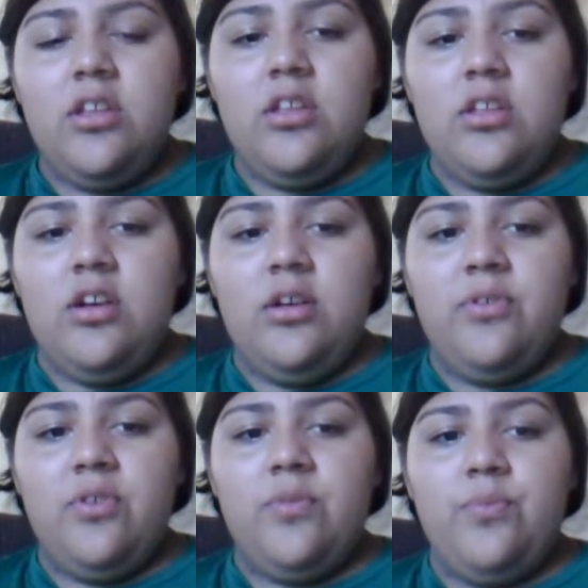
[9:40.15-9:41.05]

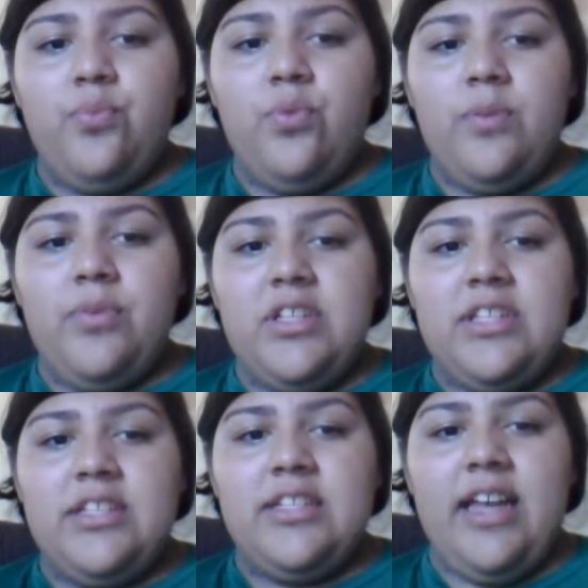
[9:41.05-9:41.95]
you want to put it to
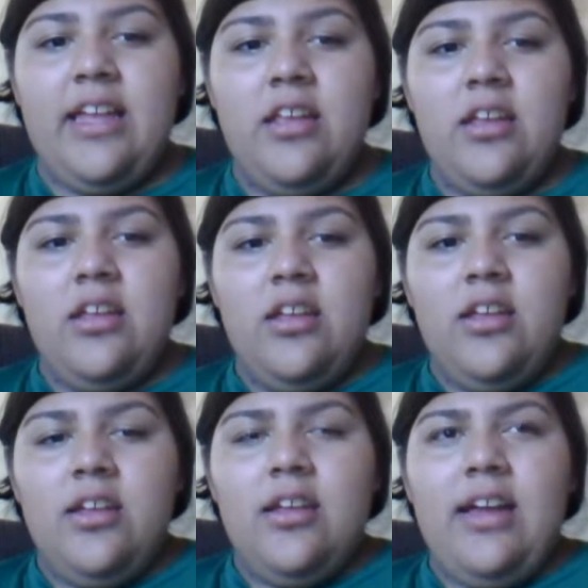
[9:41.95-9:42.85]
the side.
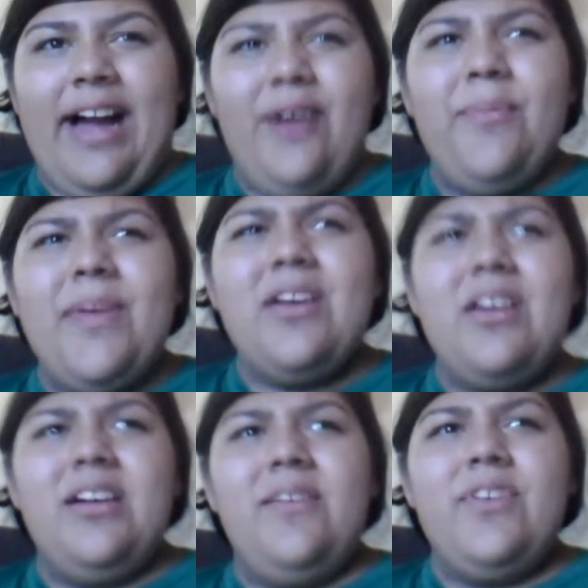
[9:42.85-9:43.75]
I'll make
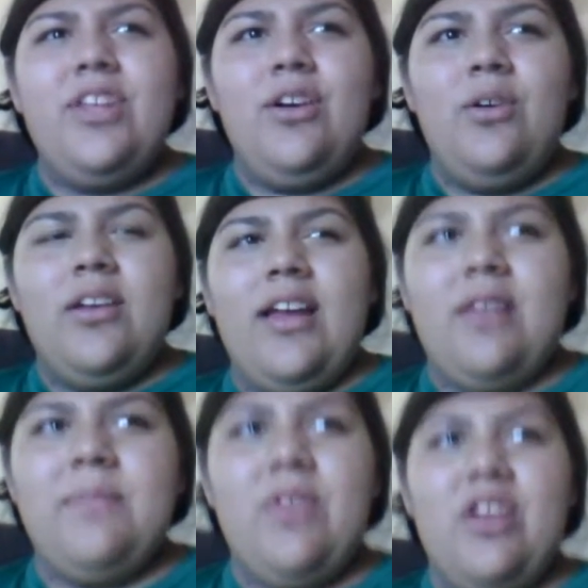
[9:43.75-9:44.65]
a video on how
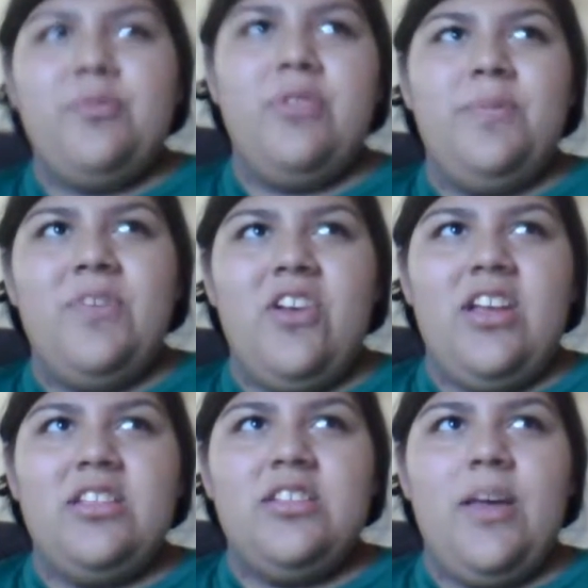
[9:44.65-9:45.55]
to make raspberry puree
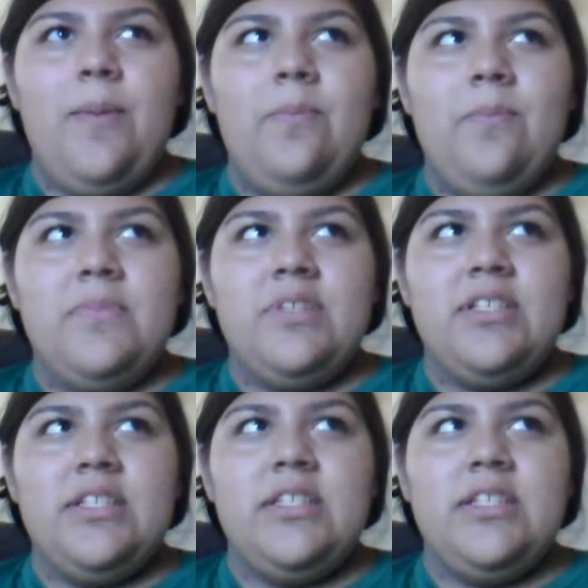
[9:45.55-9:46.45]

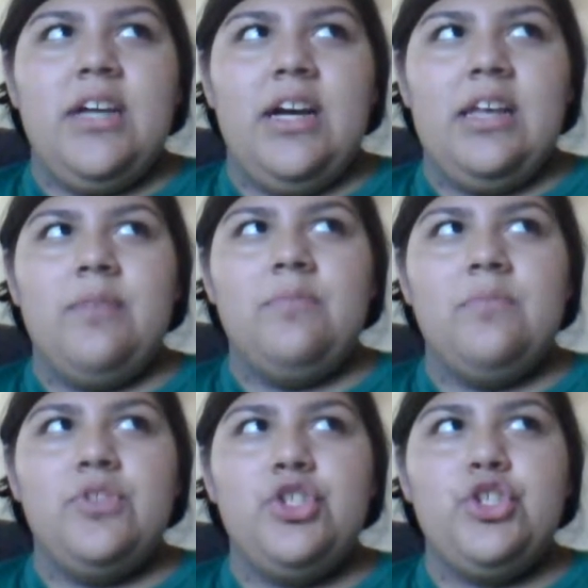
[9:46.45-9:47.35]
sometime
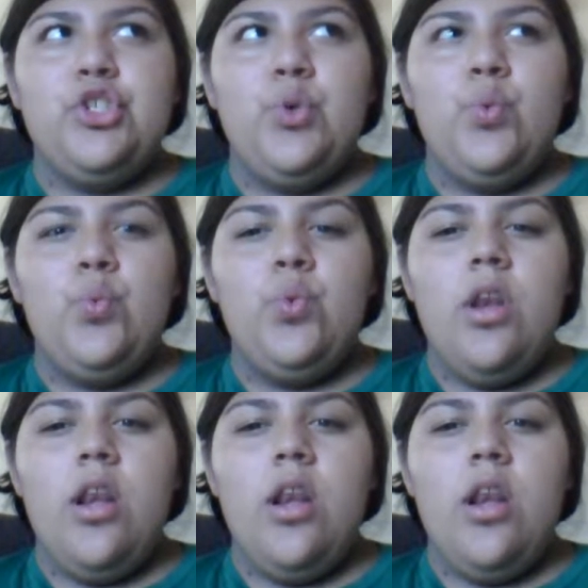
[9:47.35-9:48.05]
soon.